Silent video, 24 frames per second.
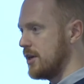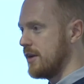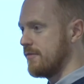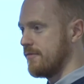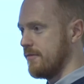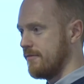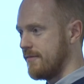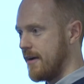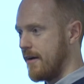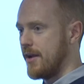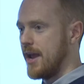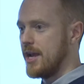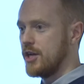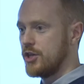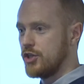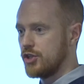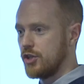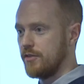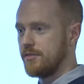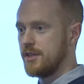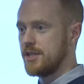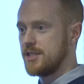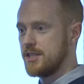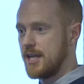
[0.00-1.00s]
two different
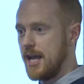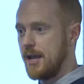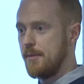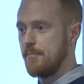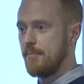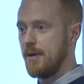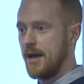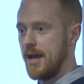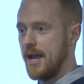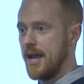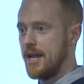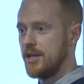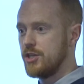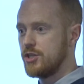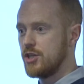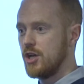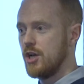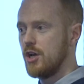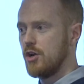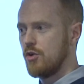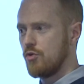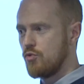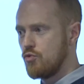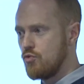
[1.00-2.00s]
variations of the same page
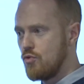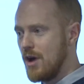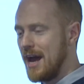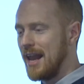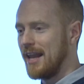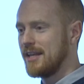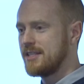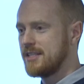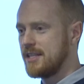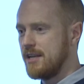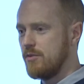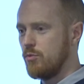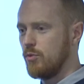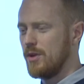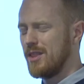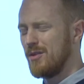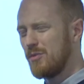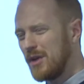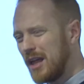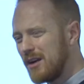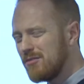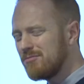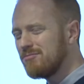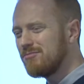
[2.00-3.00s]
without
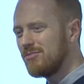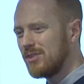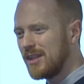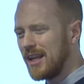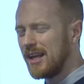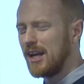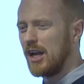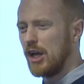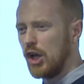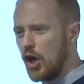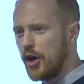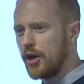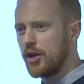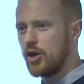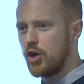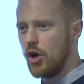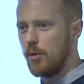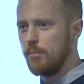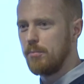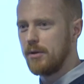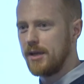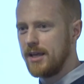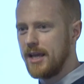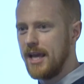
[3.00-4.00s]
a lot of
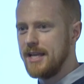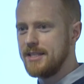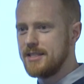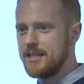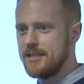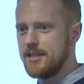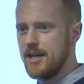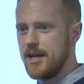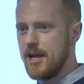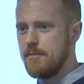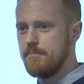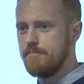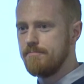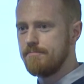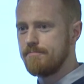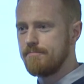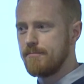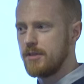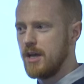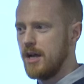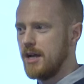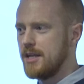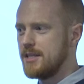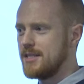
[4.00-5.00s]
complicated
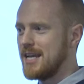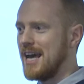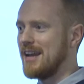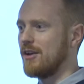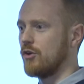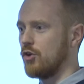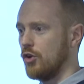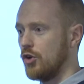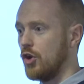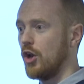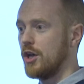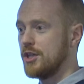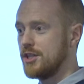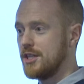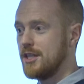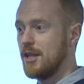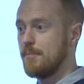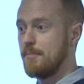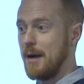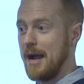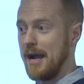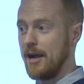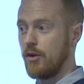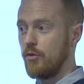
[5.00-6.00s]
technical knowledge in
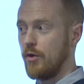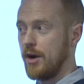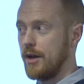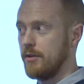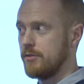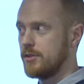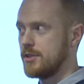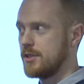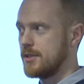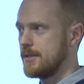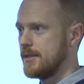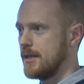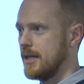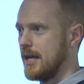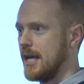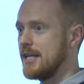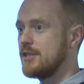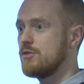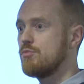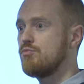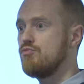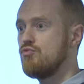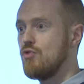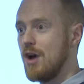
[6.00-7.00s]
the background.
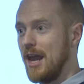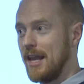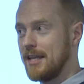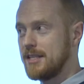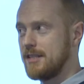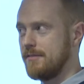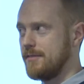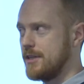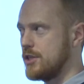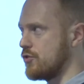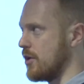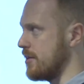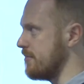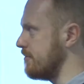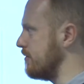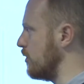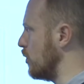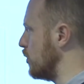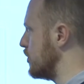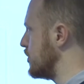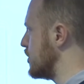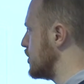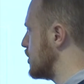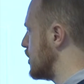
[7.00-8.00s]
It's relatively
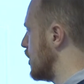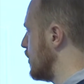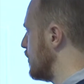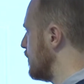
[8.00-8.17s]
straightforward to